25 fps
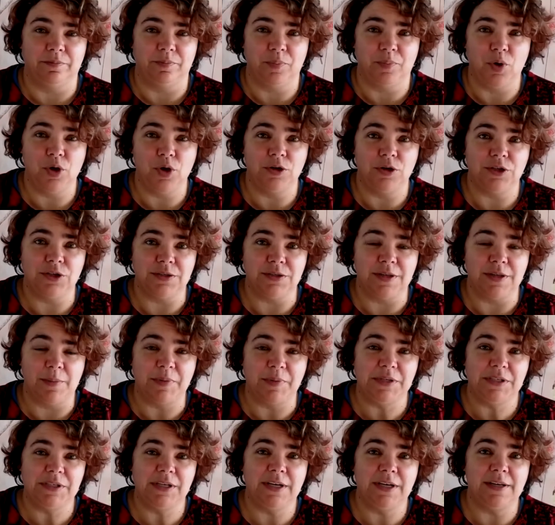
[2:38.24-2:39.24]
purchased that
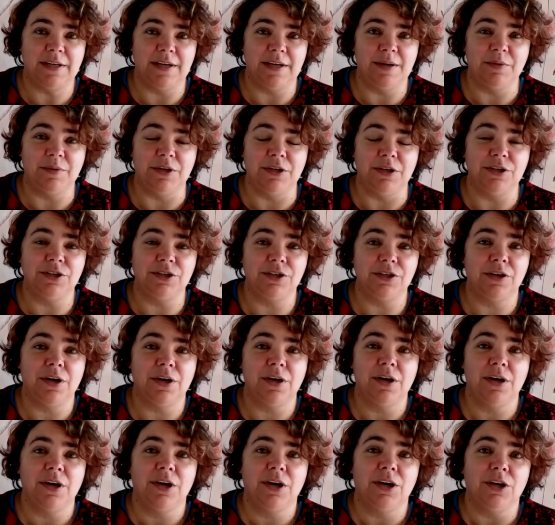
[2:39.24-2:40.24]
particular image,
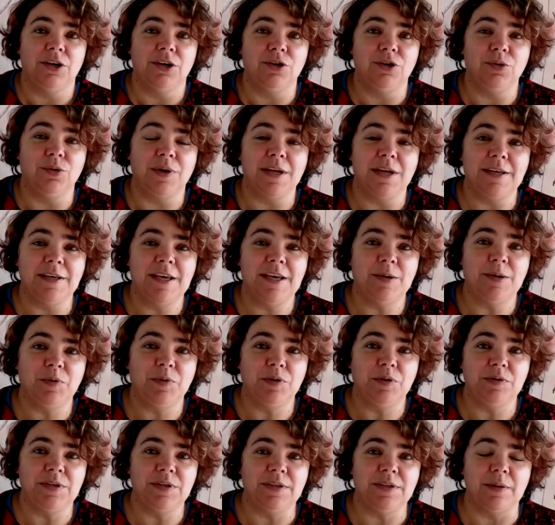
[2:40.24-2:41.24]
you can keep
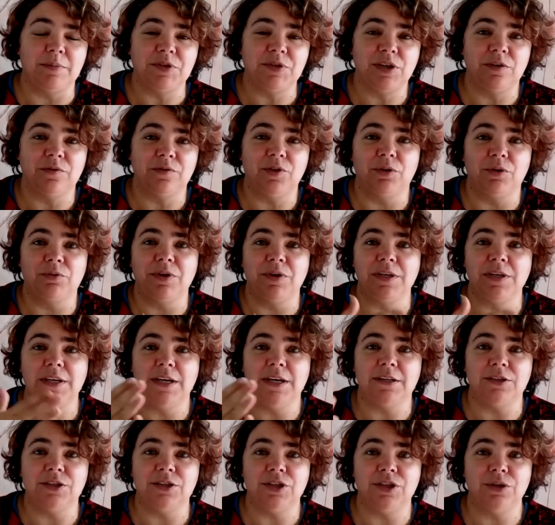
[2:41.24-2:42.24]
using them. So if you're in
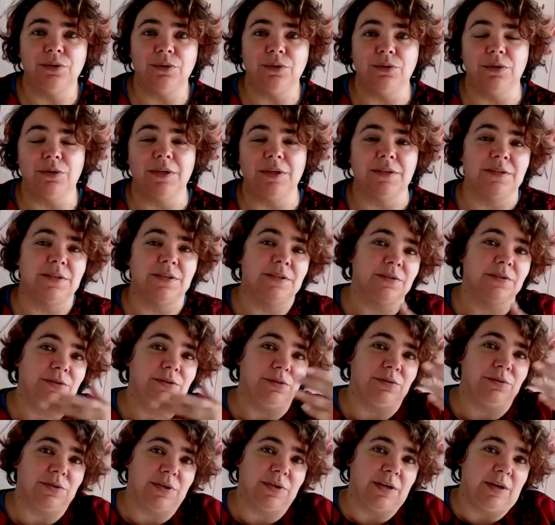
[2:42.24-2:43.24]
year 2, you can still
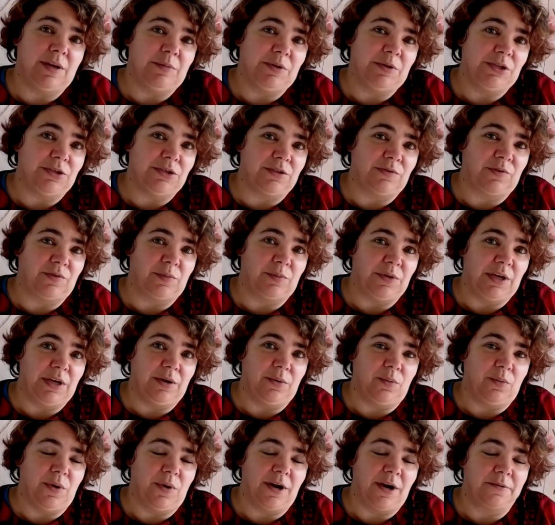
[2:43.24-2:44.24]
use the images from
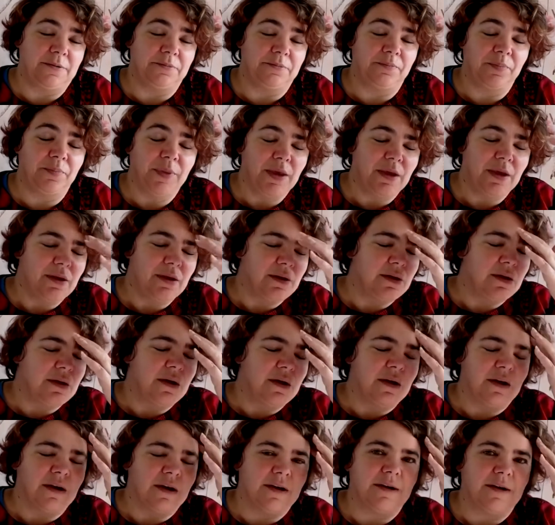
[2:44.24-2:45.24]
year 1.
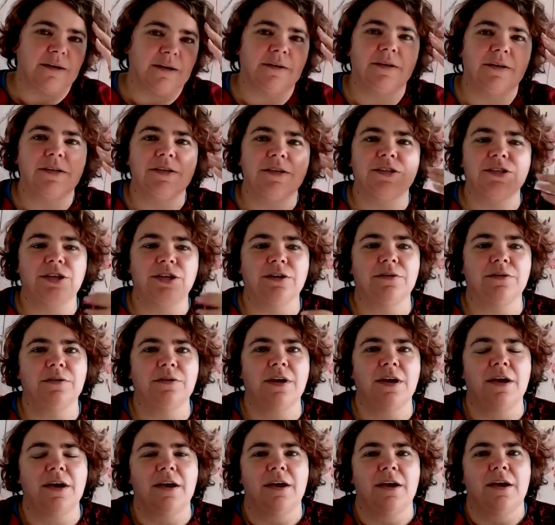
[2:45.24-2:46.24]
So
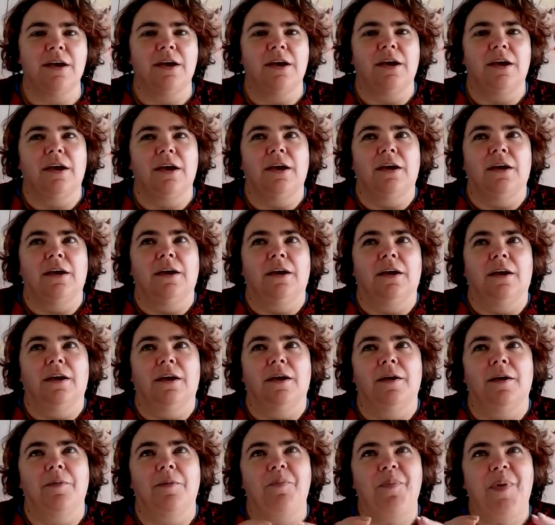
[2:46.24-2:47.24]

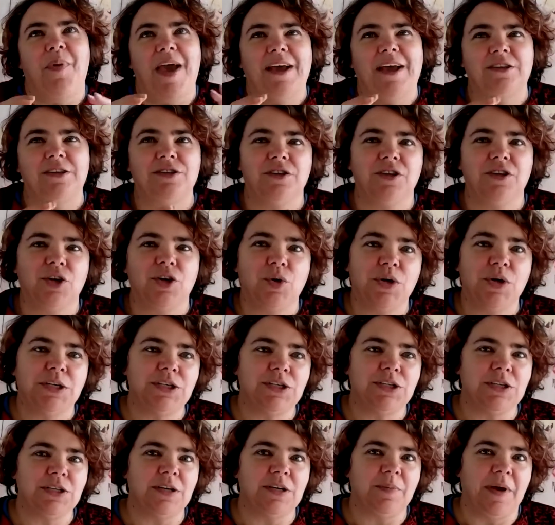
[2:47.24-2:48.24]
back to the
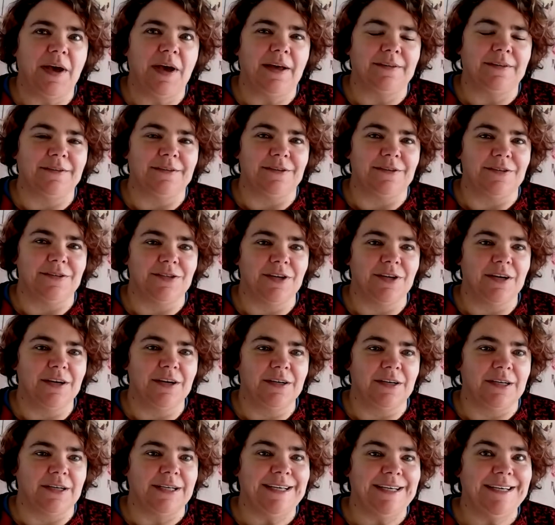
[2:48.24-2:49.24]
question about the
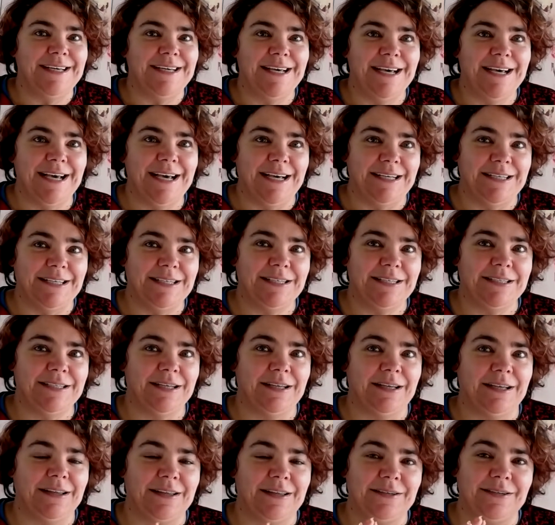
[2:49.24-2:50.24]
designer. Yes,
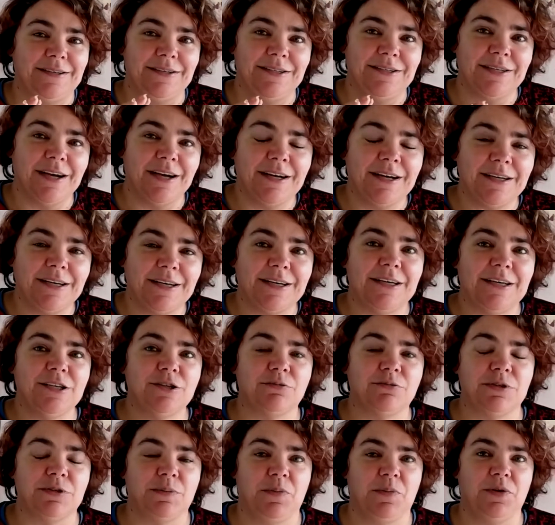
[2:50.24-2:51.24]
the designer
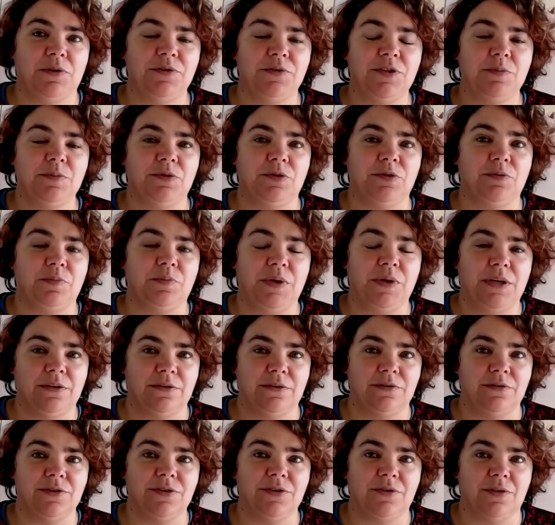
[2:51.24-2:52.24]
is responsible
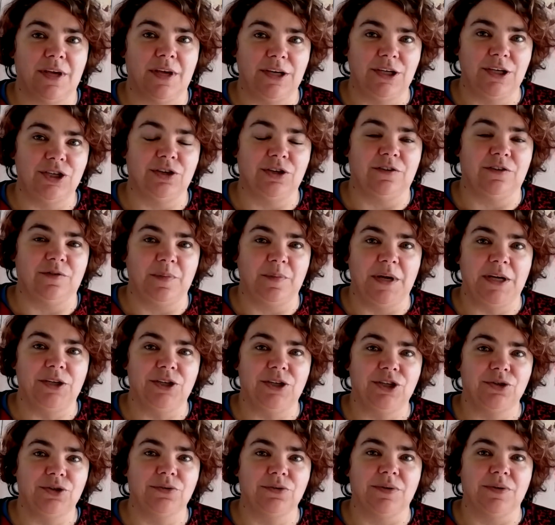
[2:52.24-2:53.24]
because they should have made
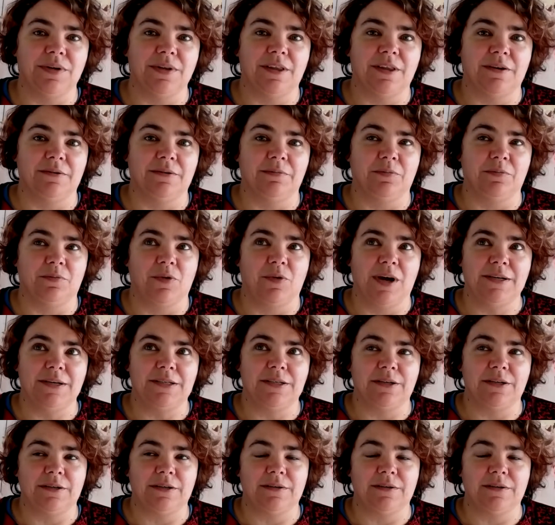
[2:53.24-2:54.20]
sure the right